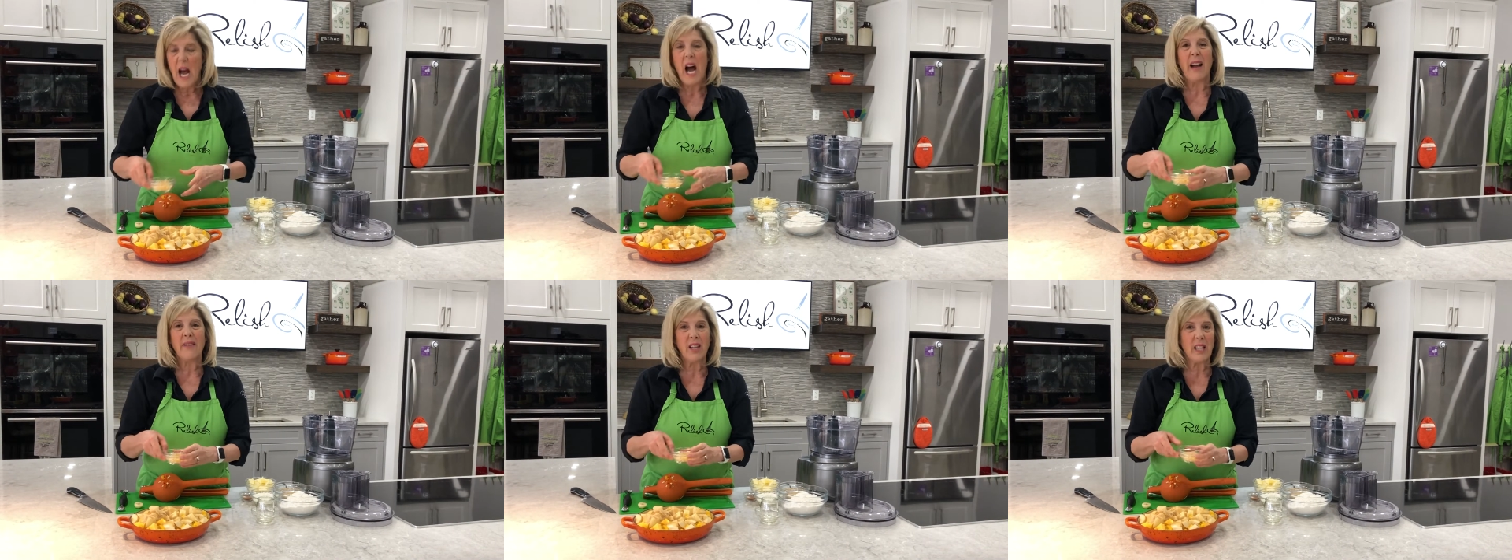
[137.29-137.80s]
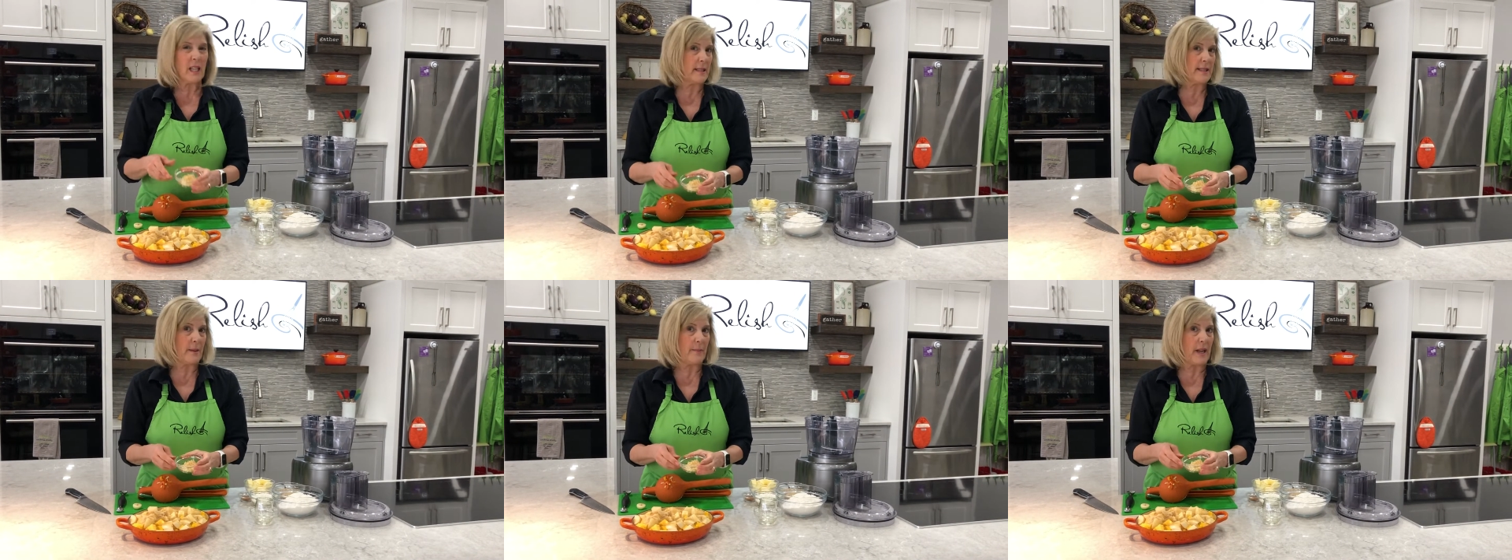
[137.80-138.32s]
I've got a little
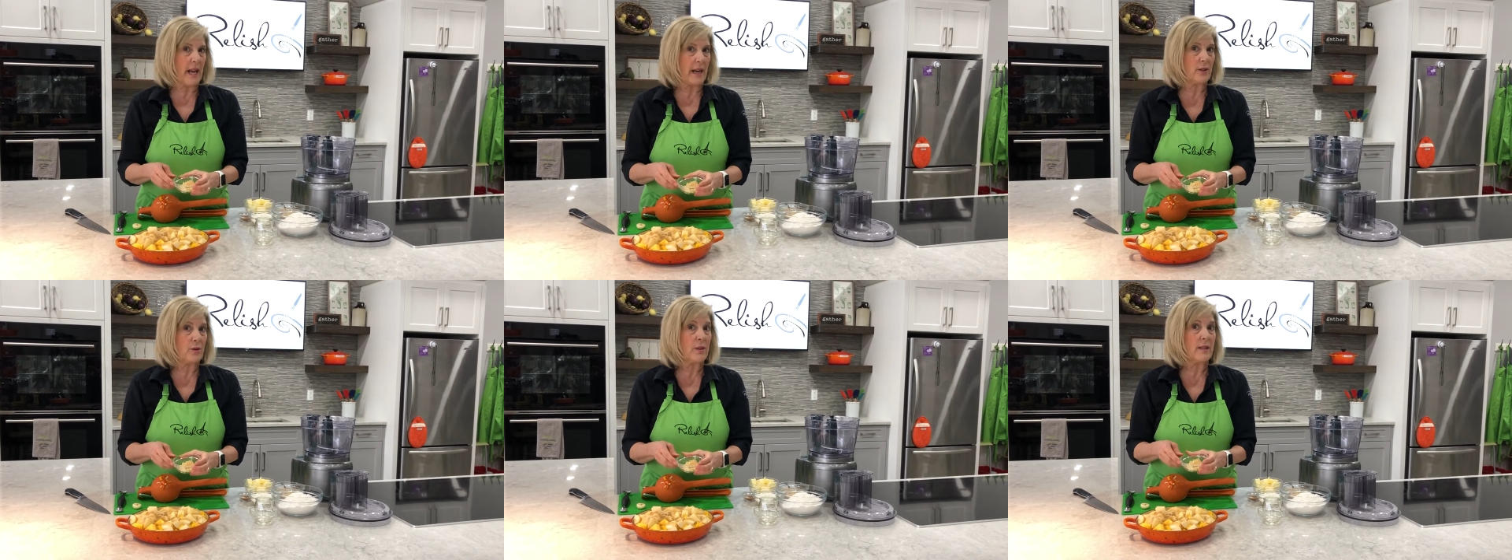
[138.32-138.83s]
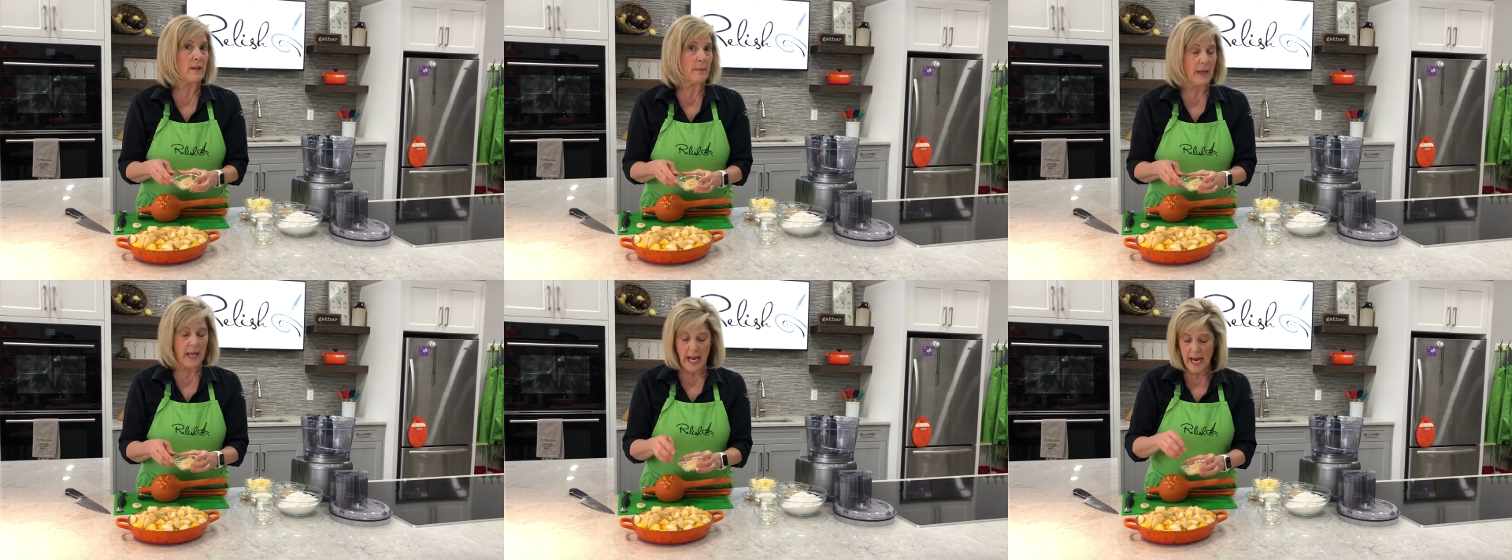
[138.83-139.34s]
something extra, some
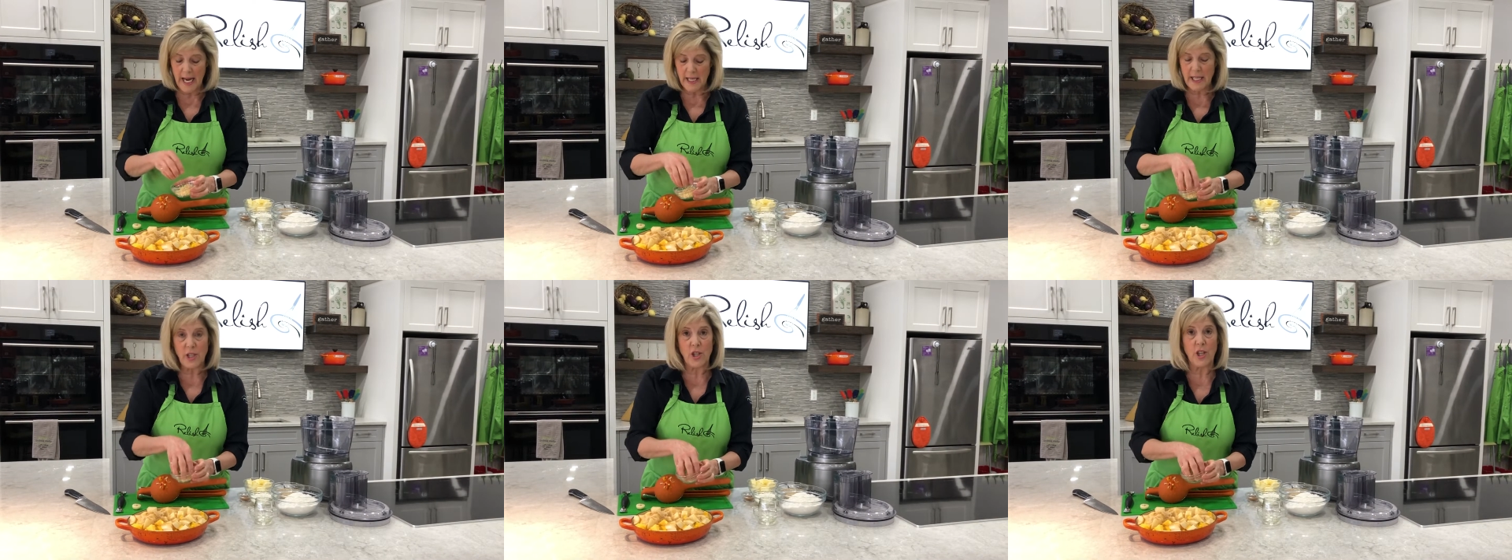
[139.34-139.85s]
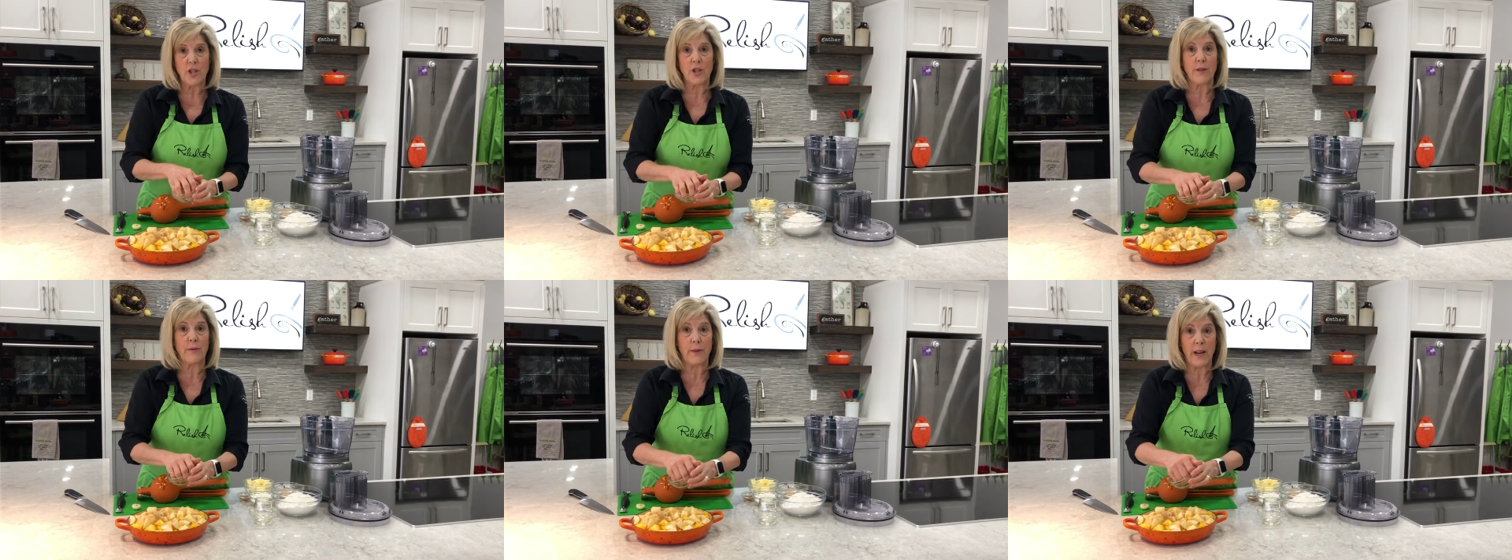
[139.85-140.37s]
candied ginger.
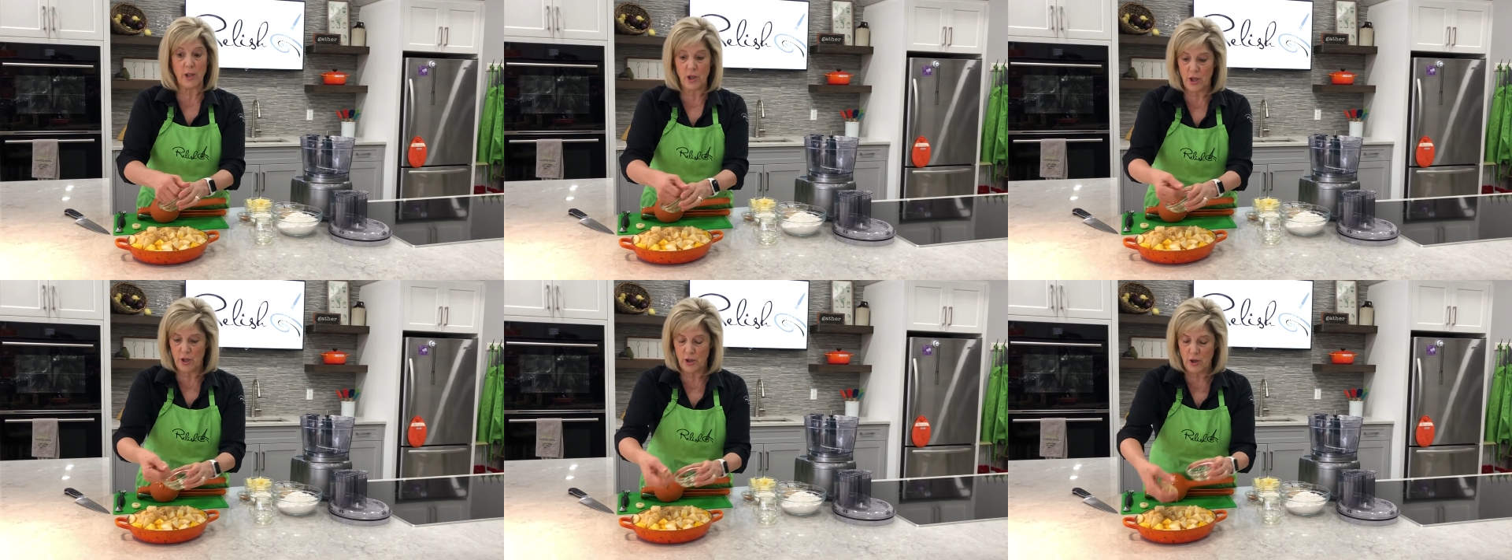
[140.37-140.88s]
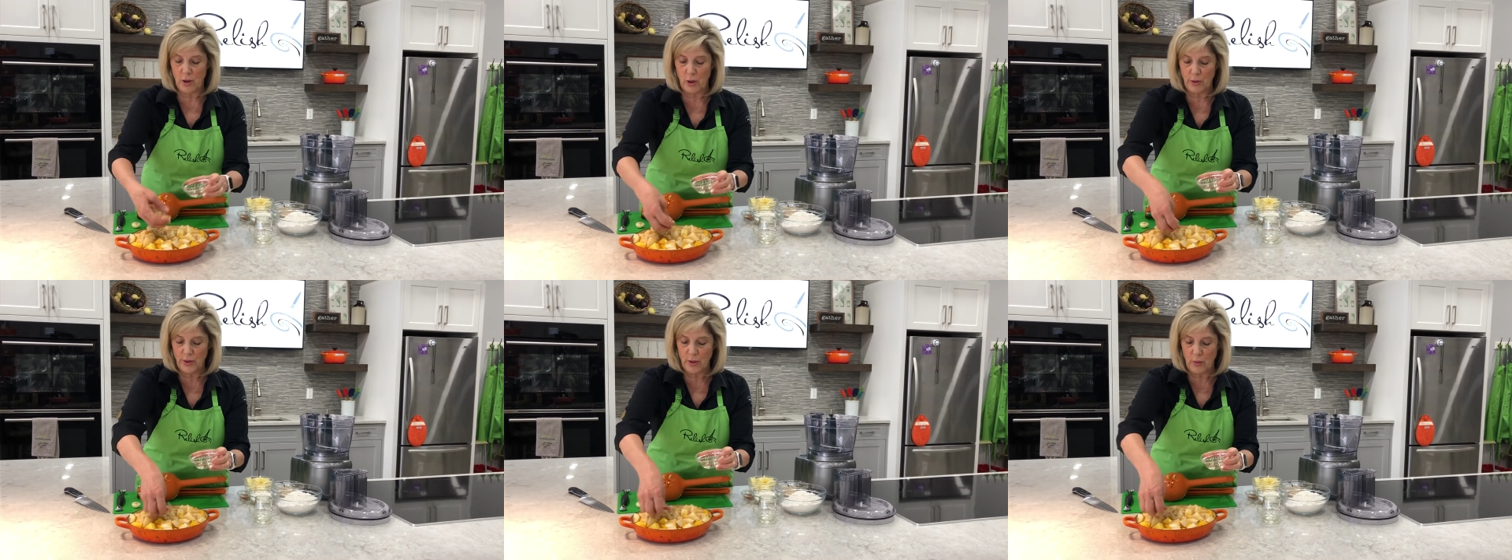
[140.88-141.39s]
Fresh ginger
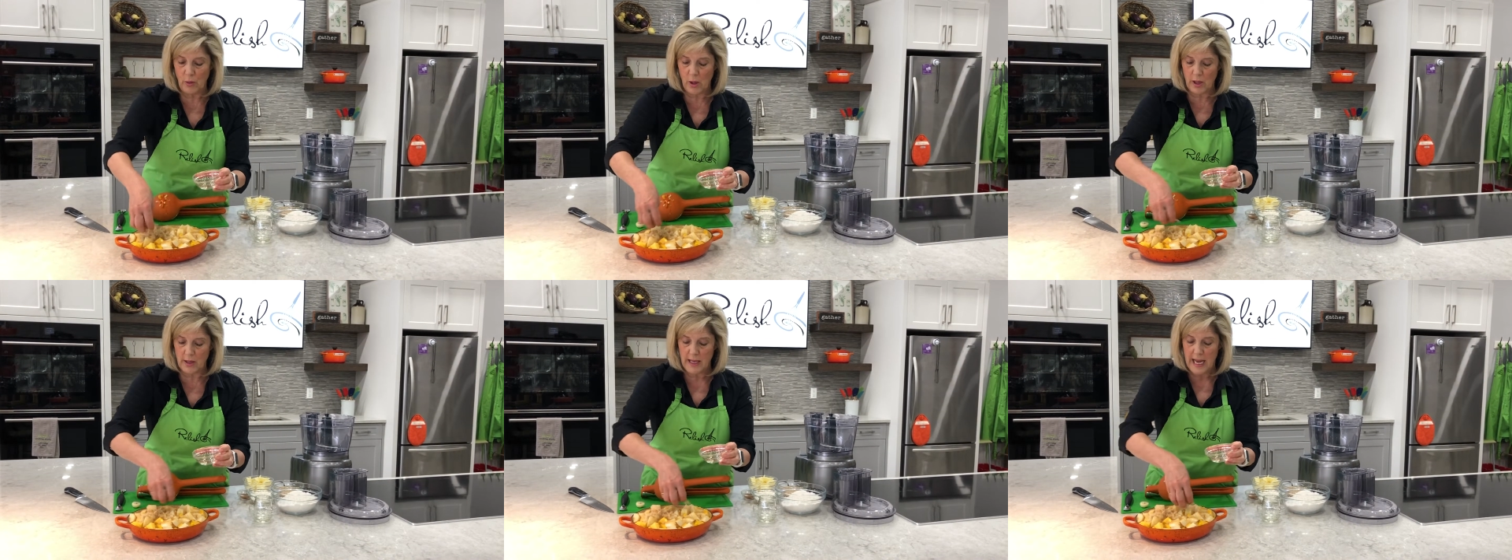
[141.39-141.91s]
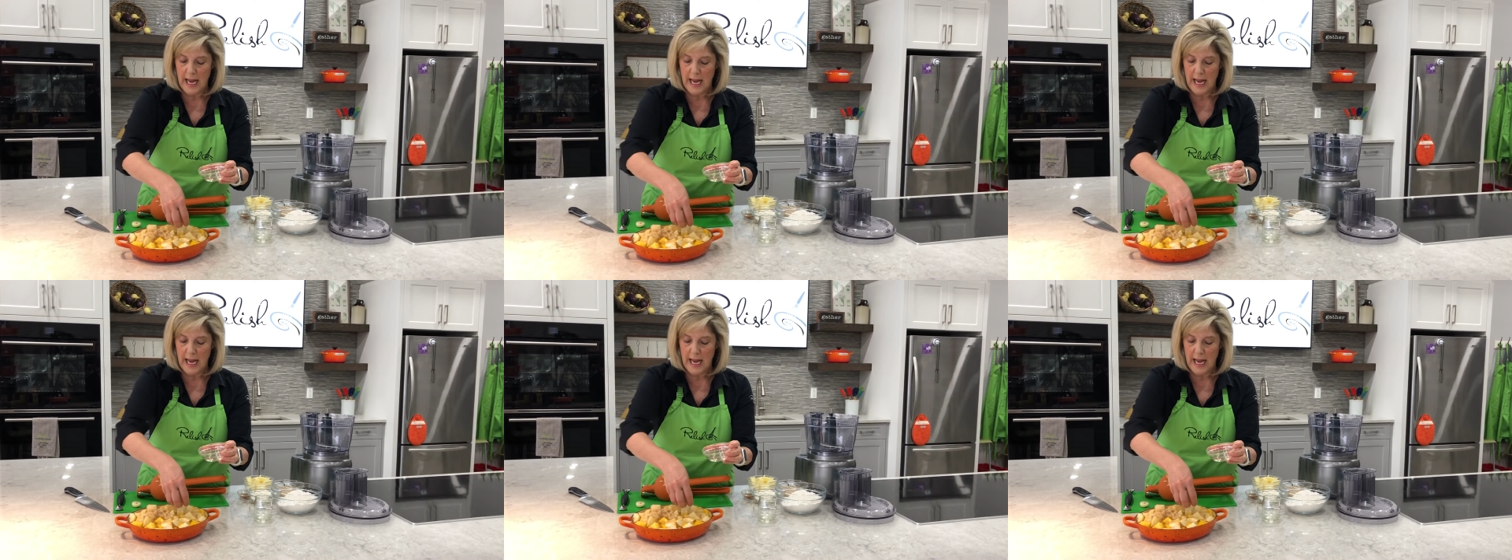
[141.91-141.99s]
also works.